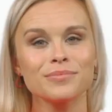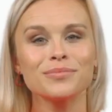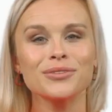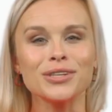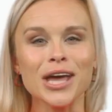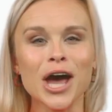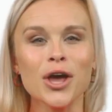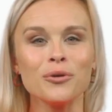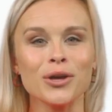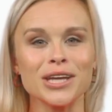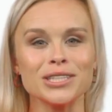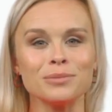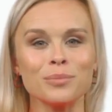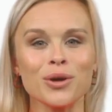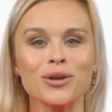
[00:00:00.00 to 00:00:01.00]
Now
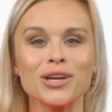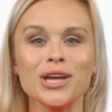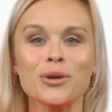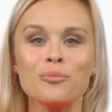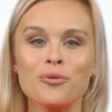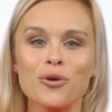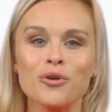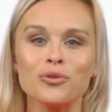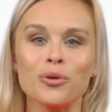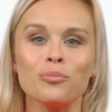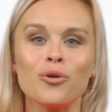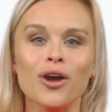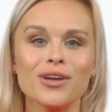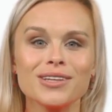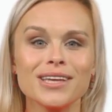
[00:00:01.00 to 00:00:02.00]
let's build an approval
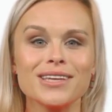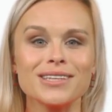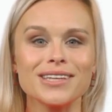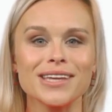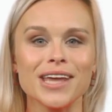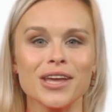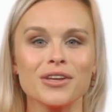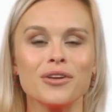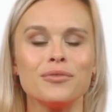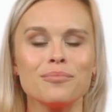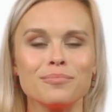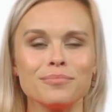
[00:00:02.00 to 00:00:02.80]
process together.